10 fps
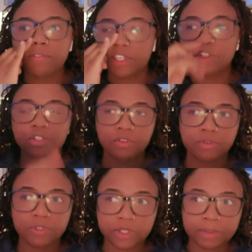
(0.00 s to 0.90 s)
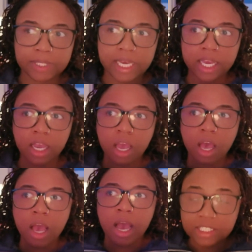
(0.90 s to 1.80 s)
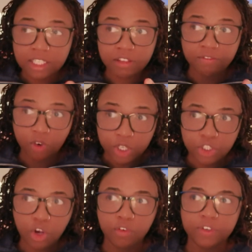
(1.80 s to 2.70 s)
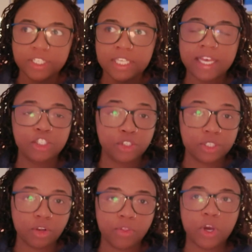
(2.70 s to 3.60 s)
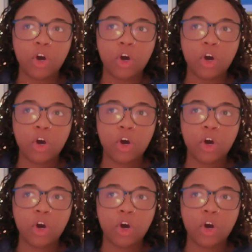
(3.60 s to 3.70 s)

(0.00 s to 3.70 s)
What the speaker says: videos of scripting, editing the voiceovers, and choosing all the